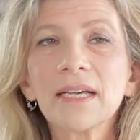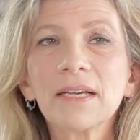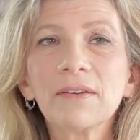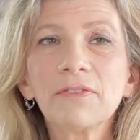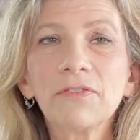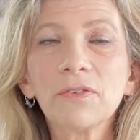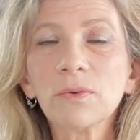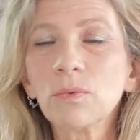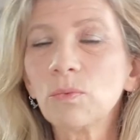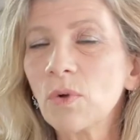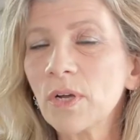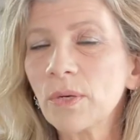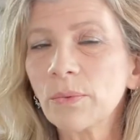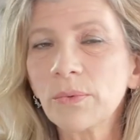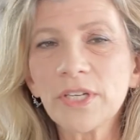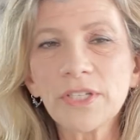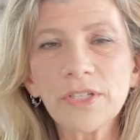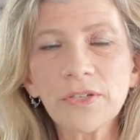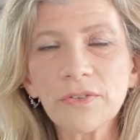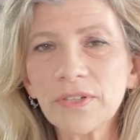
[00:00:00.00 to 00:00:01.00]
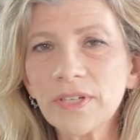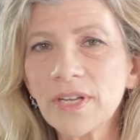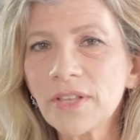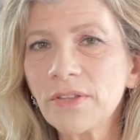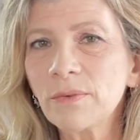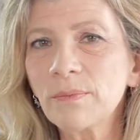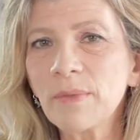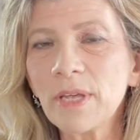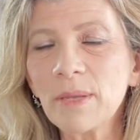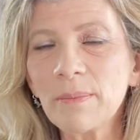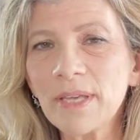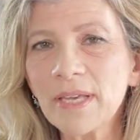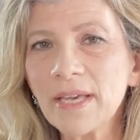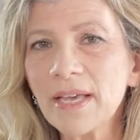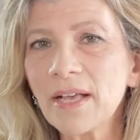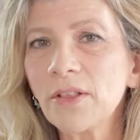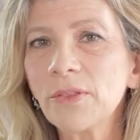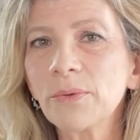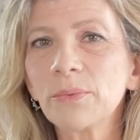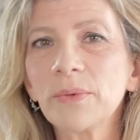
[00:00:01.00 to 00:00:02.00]
for one reason or another, maybe a
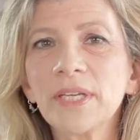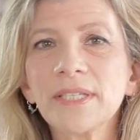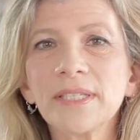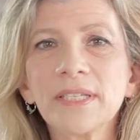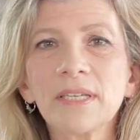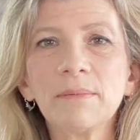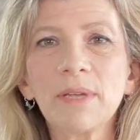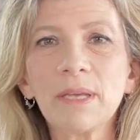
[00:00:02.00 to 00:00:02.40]
health reason,